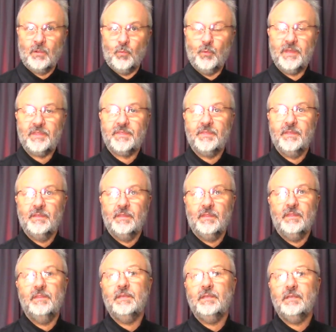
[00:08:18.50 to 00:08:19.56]
with
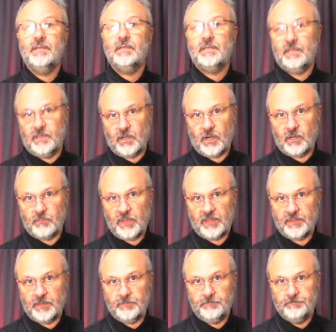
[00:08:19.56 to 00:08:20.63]
the key card
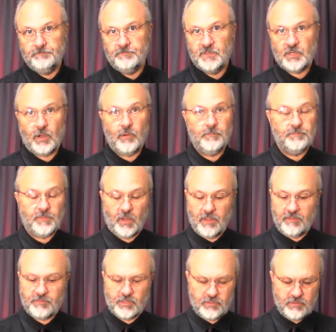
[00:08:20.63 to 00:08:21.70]
method. So all you
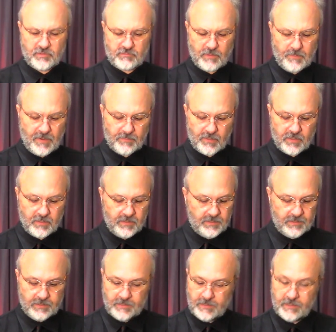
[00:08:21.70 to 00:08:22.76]
have to do is remember
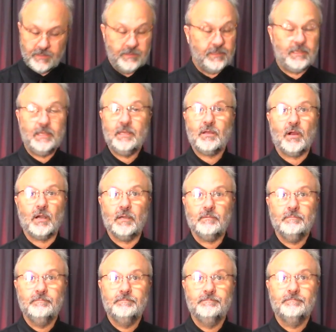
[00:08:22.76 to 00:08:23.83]
the key
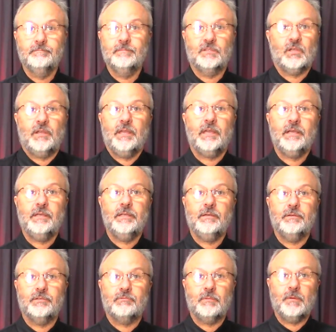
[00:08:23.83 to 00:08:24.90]
card. That's all you got to
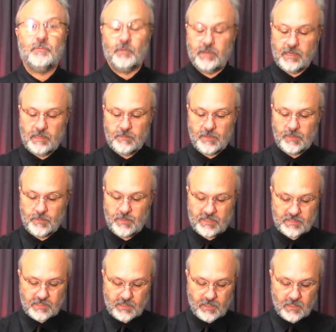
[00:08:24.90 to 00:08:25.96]
do is remember when anybody
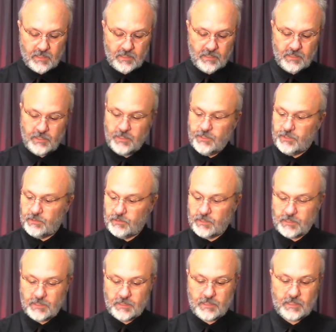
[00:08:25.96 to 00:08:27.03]
picks a card, you're
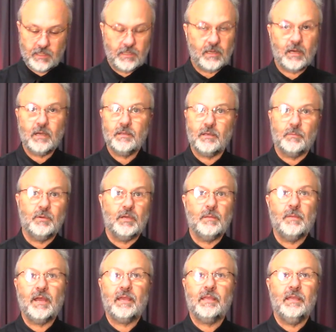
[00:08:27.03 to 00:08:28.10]
looking at the key card, they're putting it
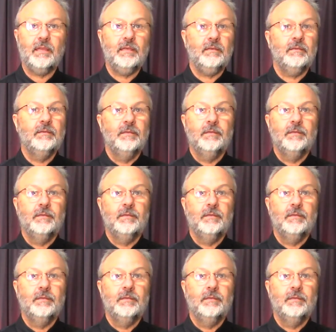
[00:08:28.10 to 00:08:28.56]
back in,